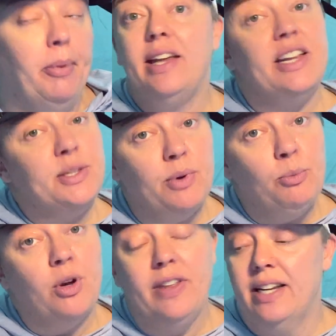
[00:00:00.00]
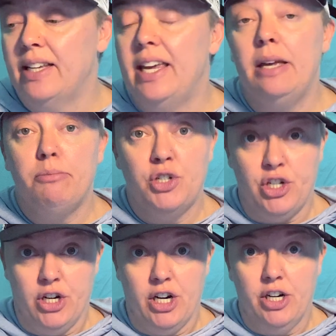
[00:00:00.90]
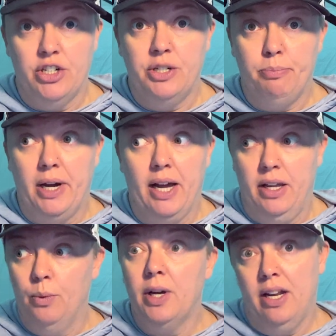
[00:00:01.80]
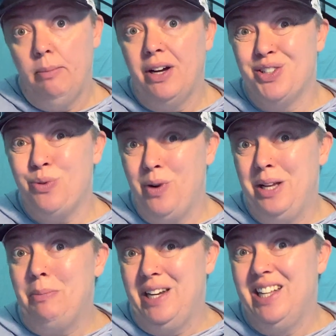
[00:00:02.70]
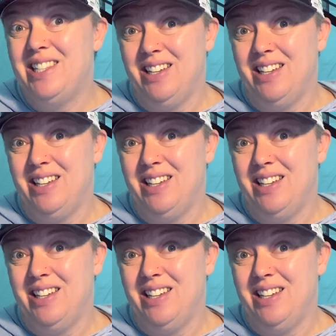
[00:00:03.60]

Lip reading: It is one more thing to keep charged, but you will get about 20 minutes